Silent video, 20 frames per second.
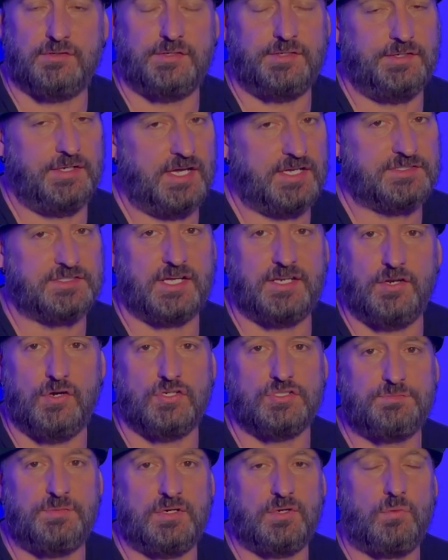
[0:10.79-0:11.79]
And yes, I know it's
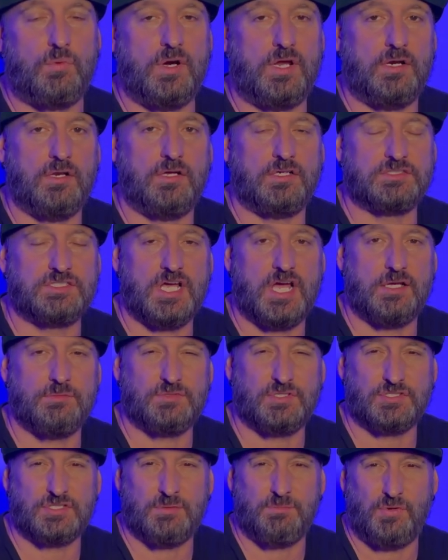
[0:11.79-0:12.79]
been quite a long time
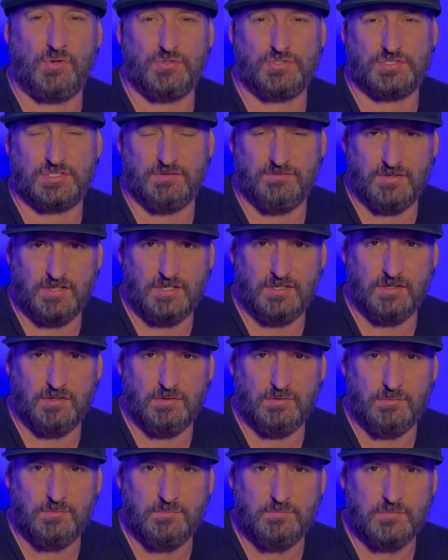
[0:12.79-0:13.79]
since I posted a video.
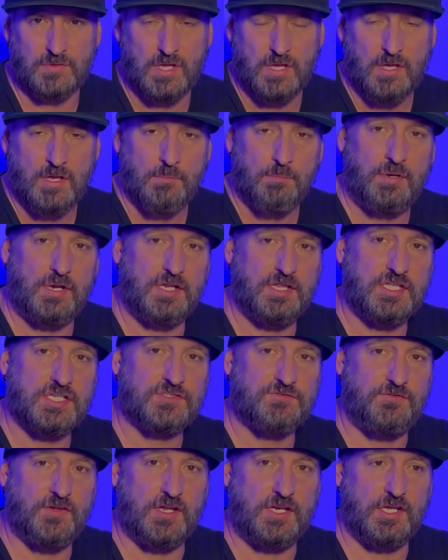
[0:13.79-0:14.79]
But in this
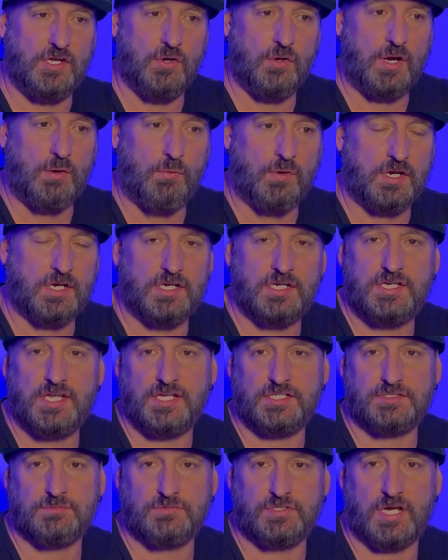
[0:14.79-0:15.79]
video, I wanted to take
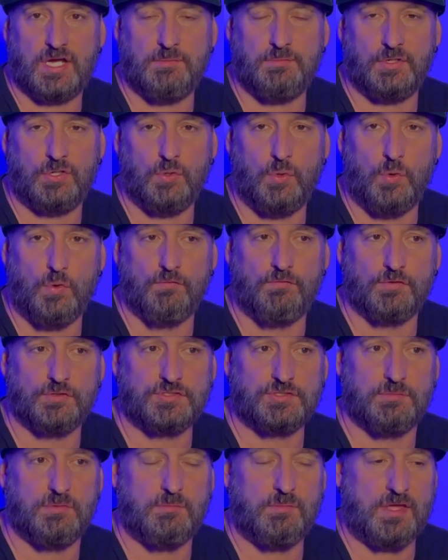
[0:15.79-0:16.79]
some time to go over
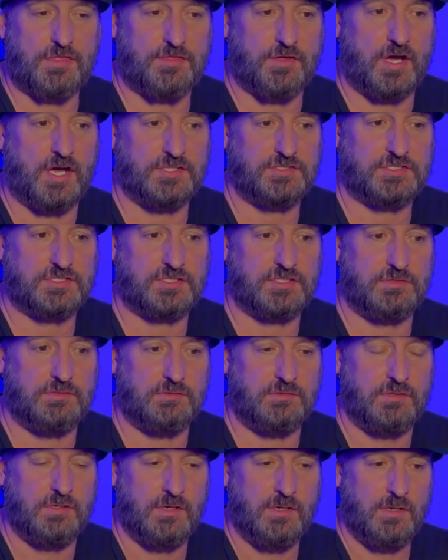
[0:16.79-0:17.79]
some of my thoughts and
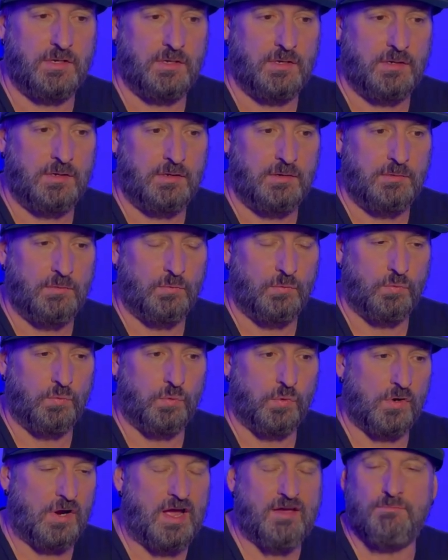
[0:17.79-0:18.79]

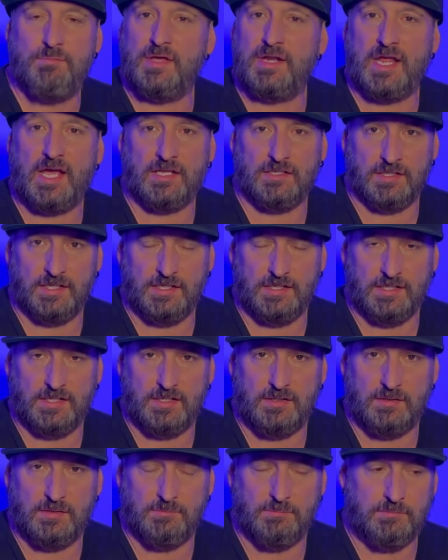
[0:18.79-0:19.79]
where I've been at lately
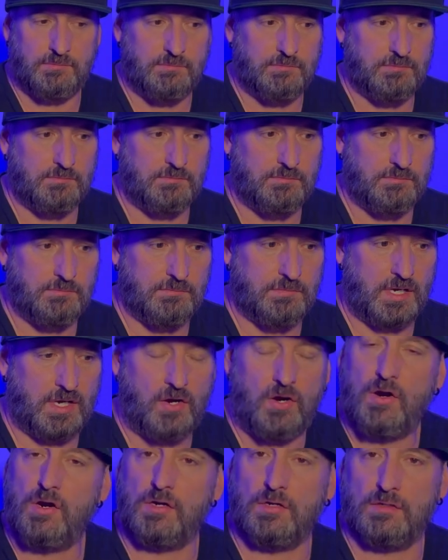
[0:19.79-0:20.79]
and my
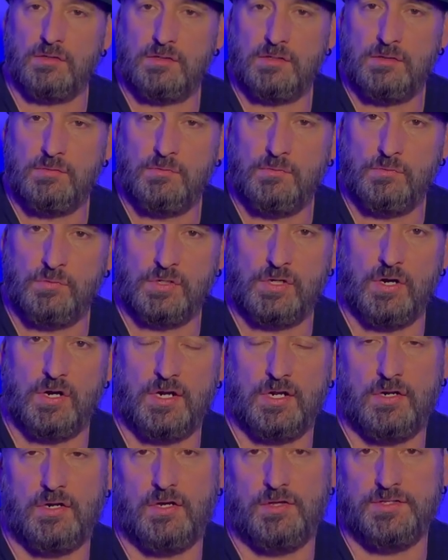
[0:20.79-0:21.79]
heart regarding
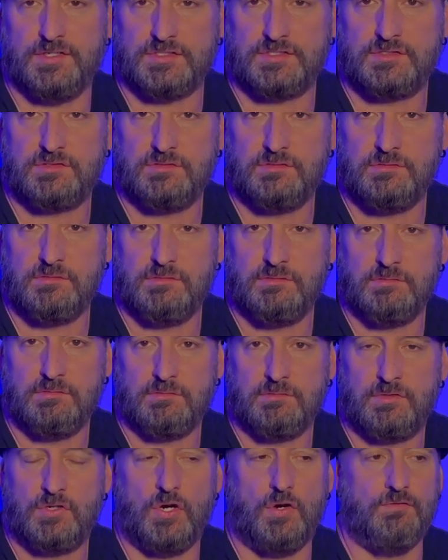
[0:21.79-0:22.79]
all this
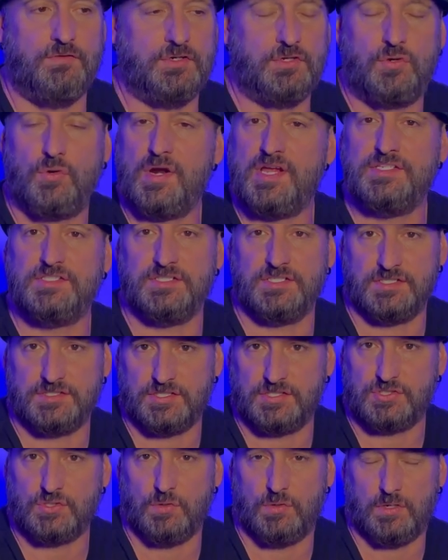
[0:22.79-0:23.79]
COVID craziness
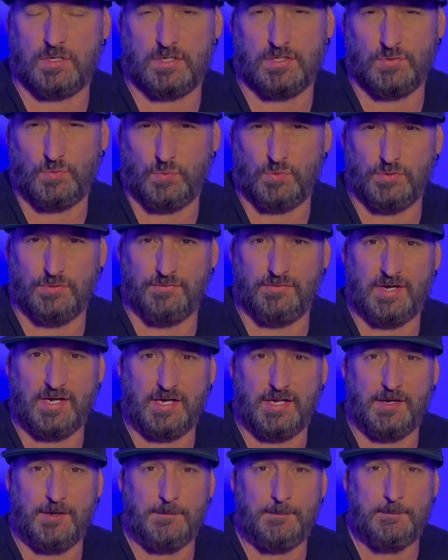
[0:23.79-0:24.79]
that's going on in the world right
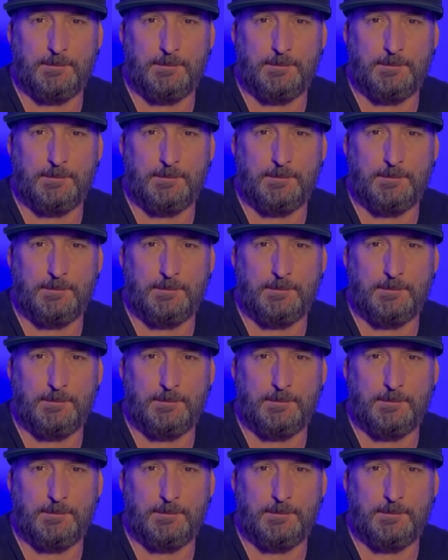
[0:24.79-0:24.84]
now.